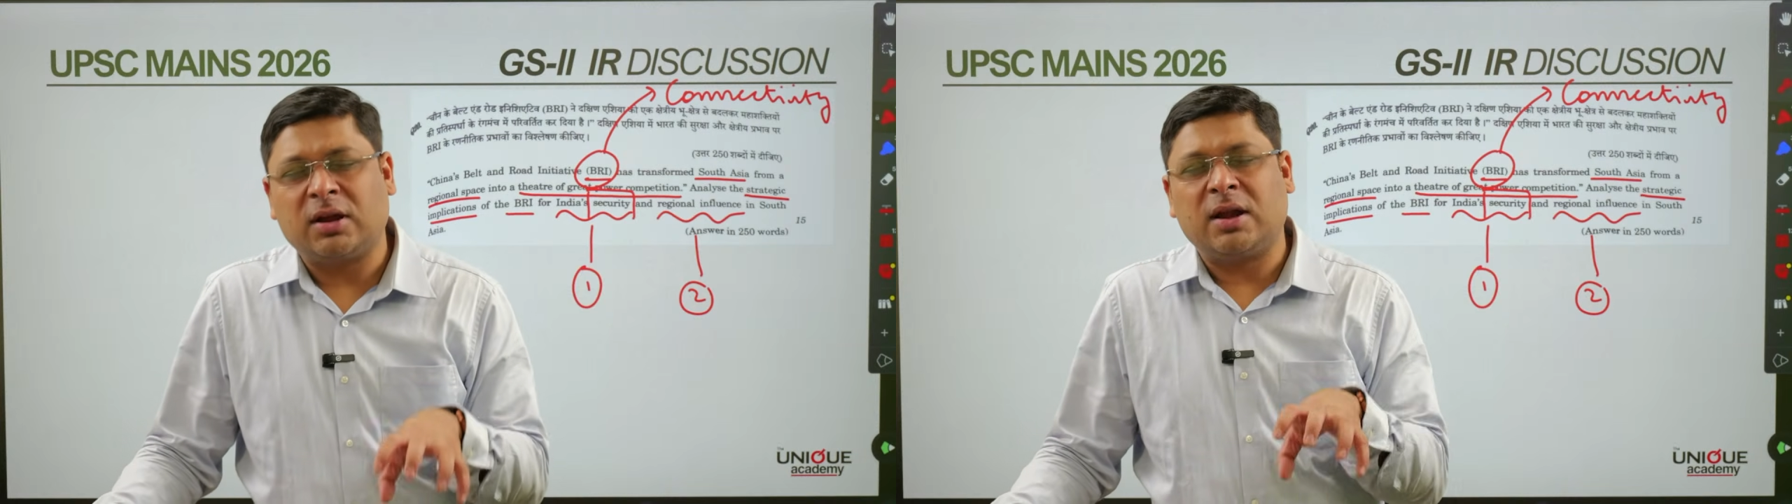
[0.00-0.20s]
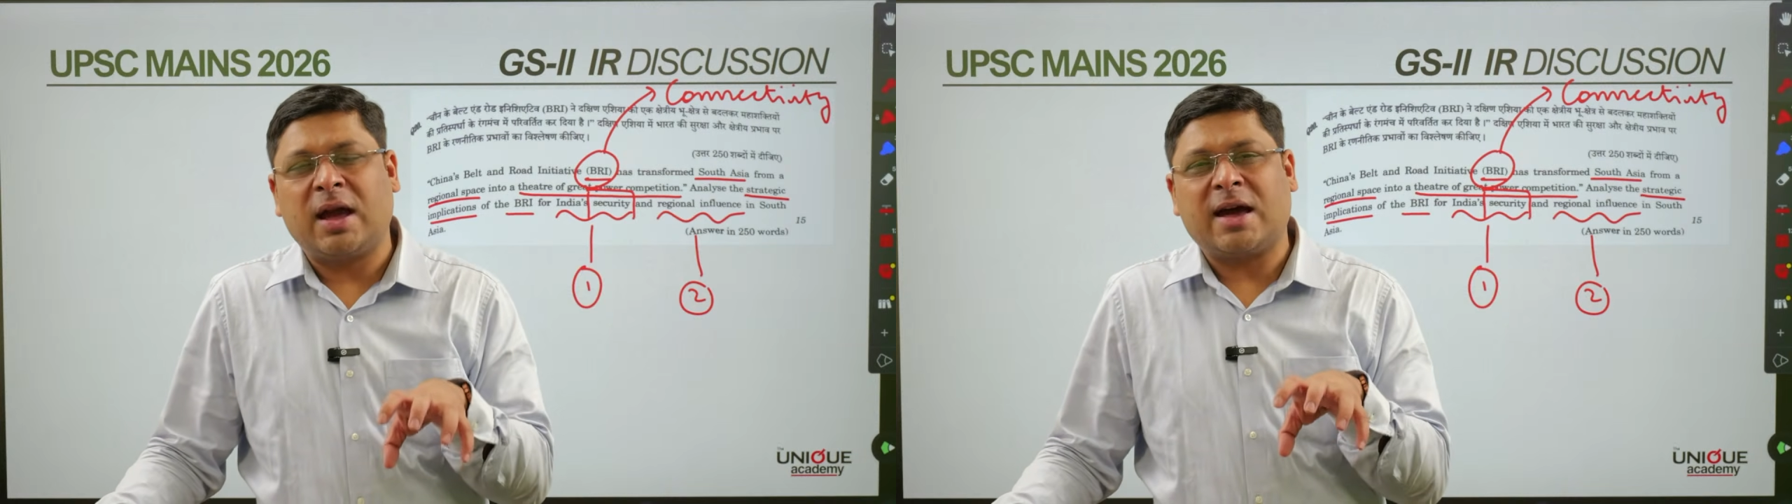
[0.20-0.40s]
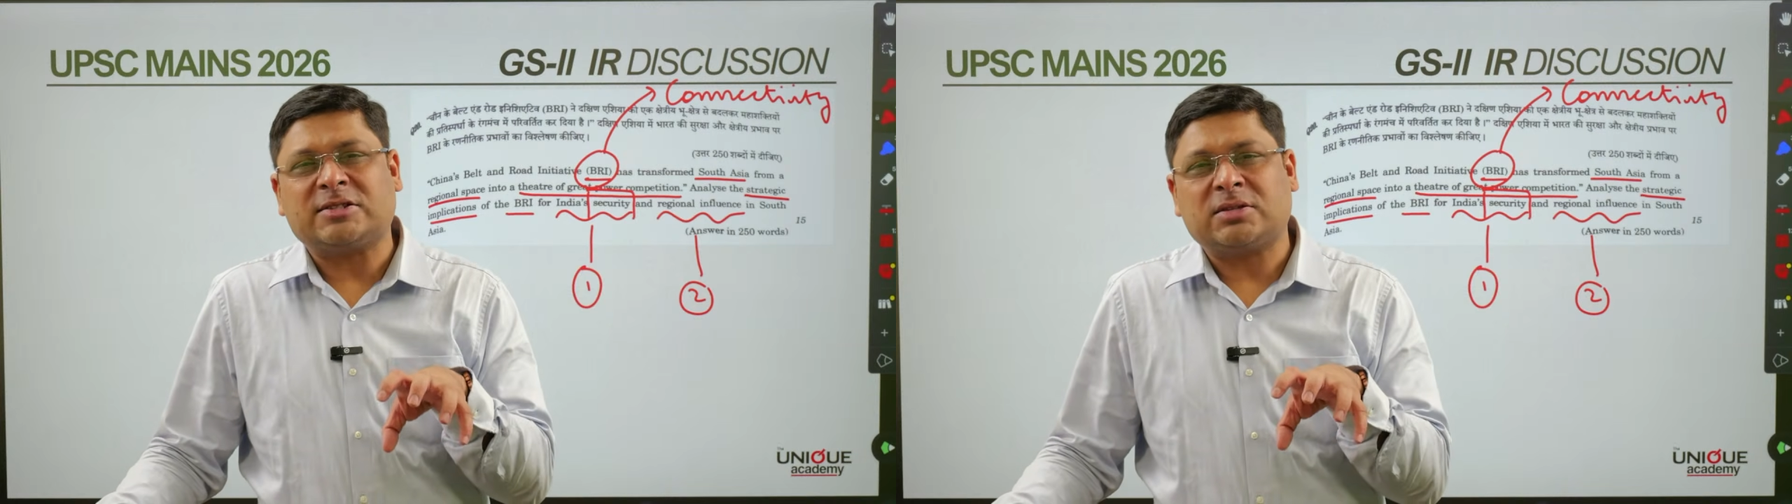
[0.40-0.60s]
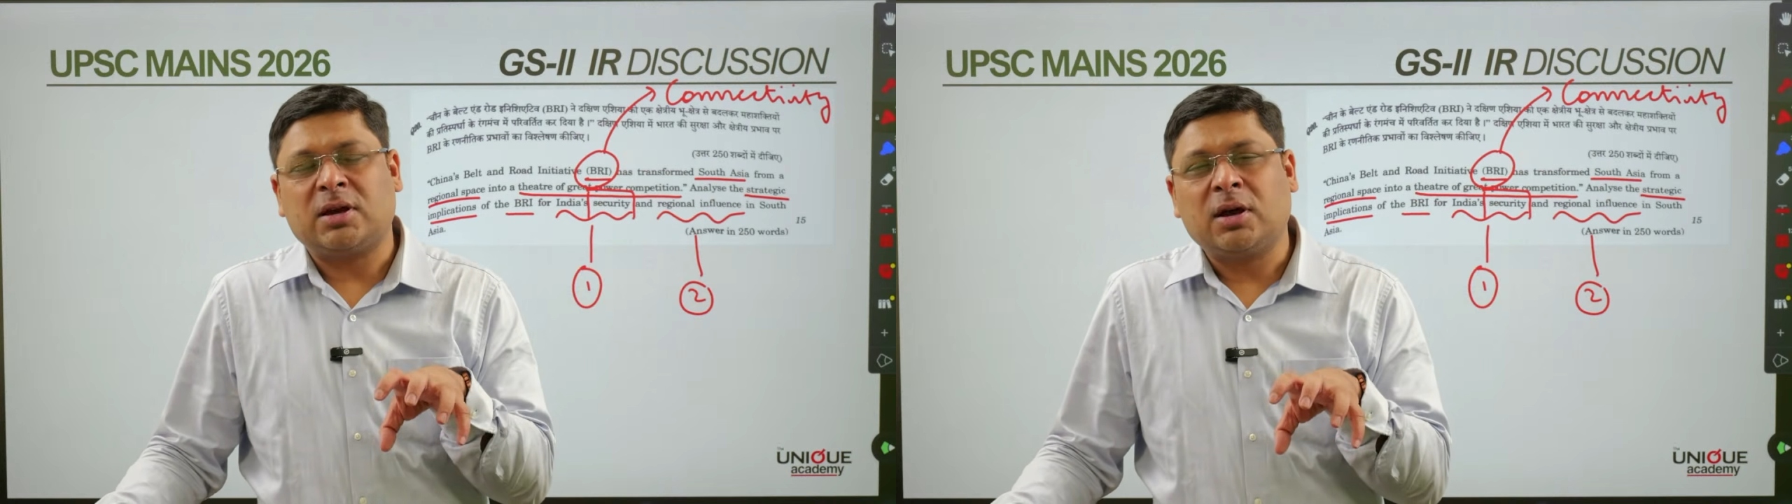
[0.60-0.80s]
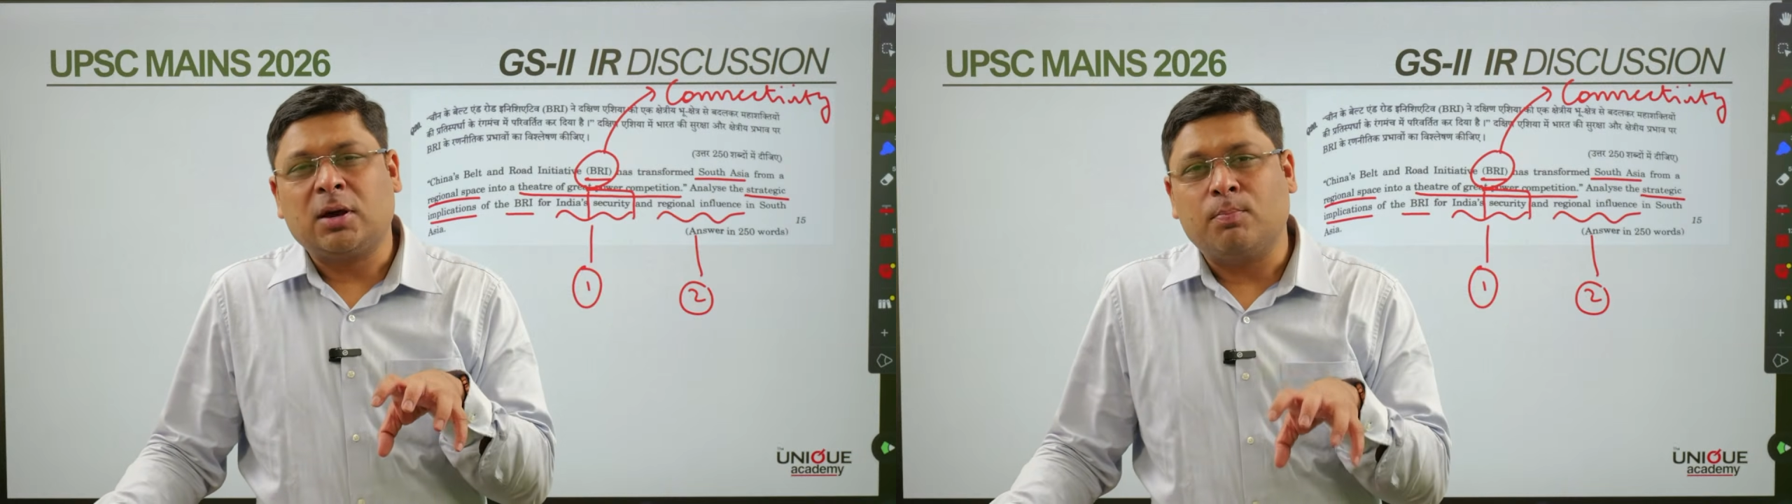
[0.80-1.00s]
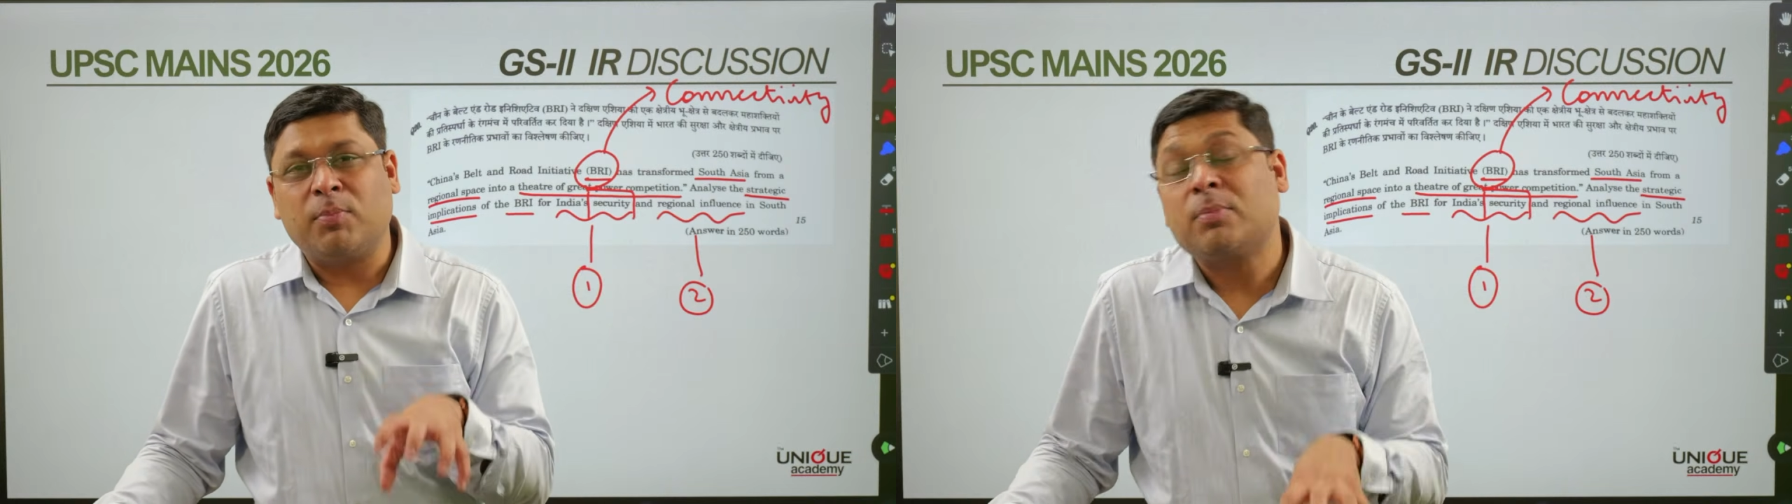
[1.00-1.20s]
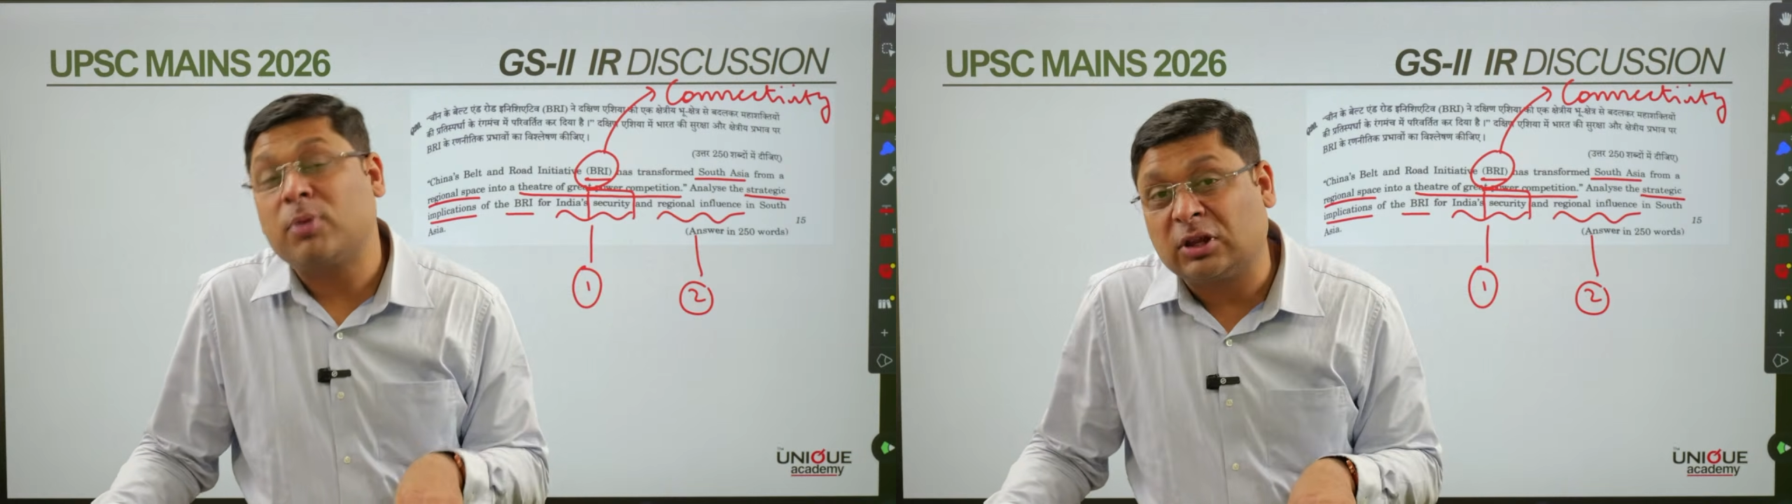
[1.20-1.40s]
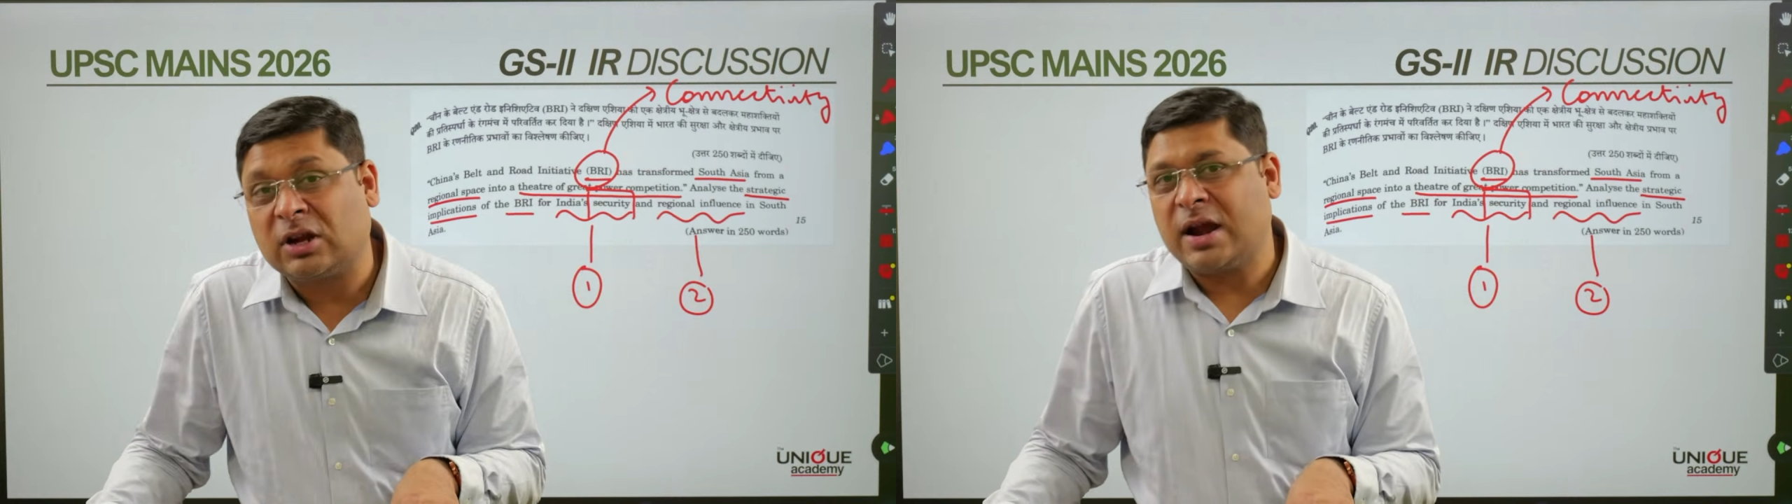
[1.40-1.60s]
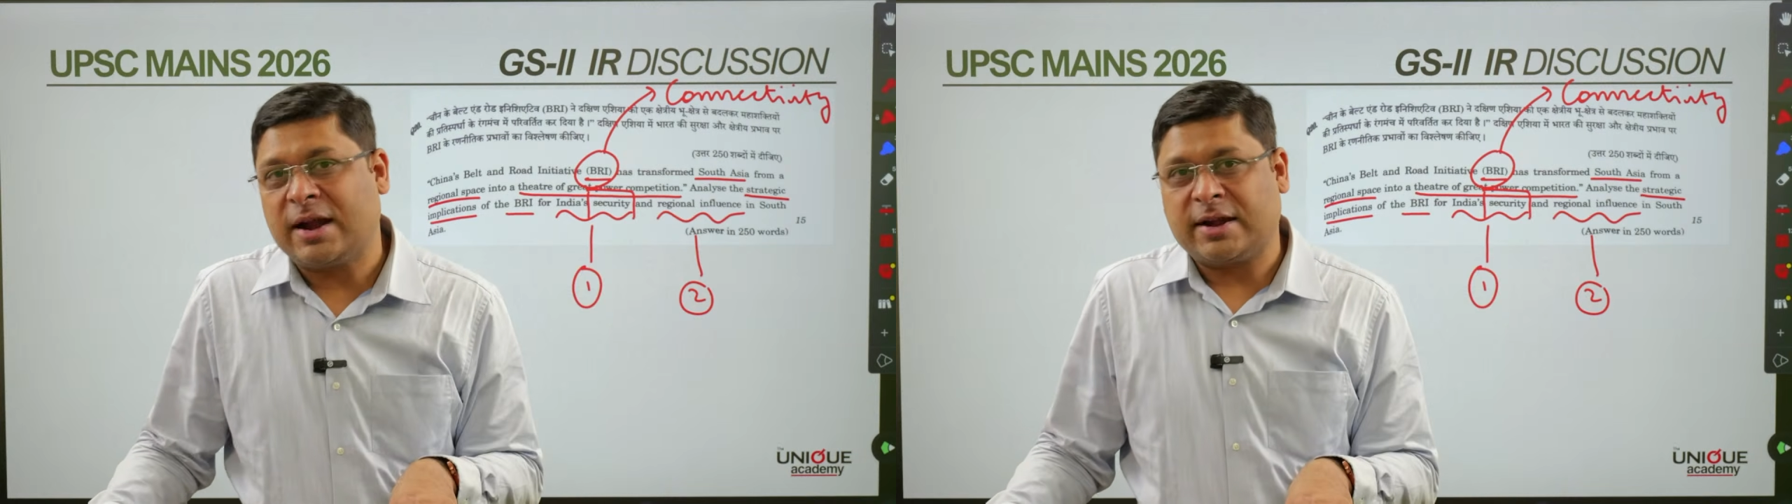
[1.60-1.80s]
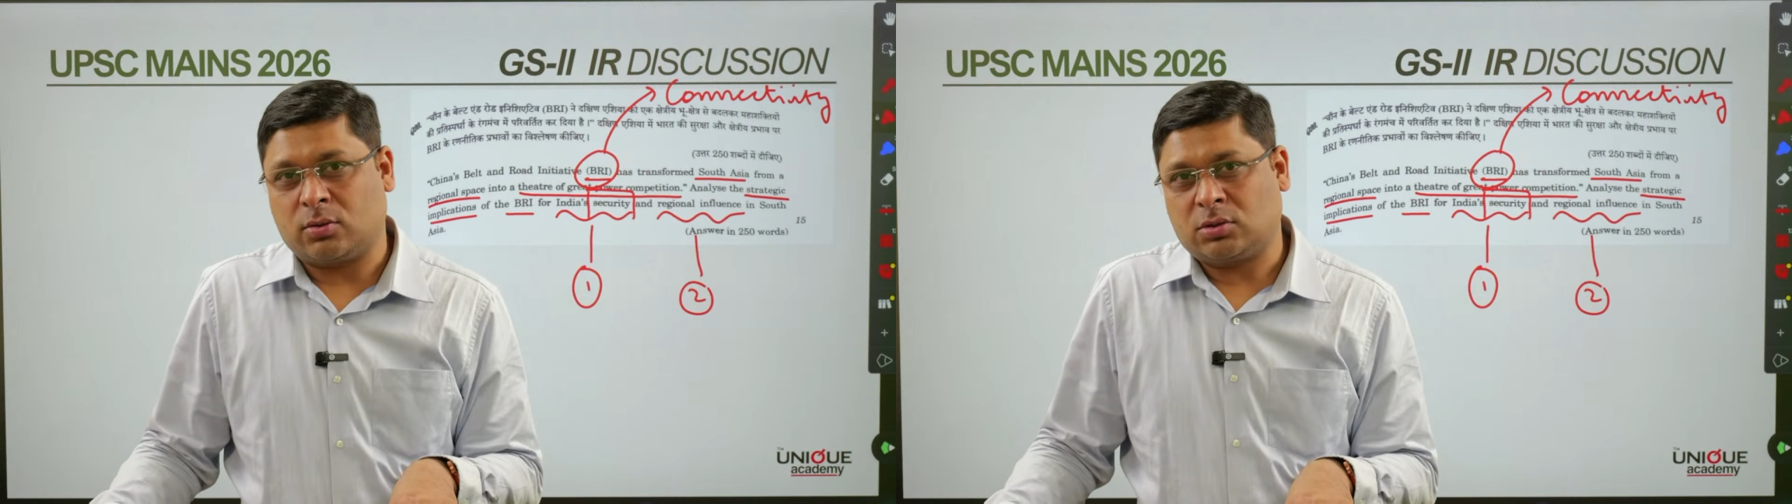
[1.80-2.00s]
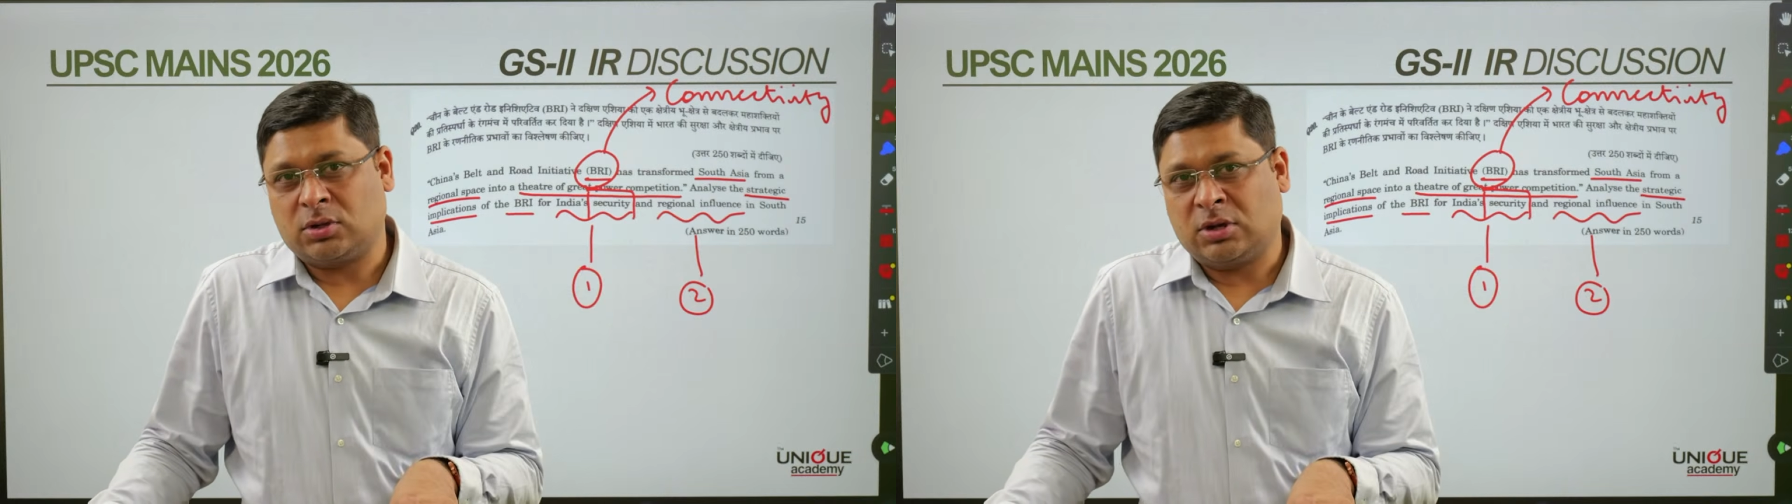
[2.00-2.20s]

India has big brotherly attitude.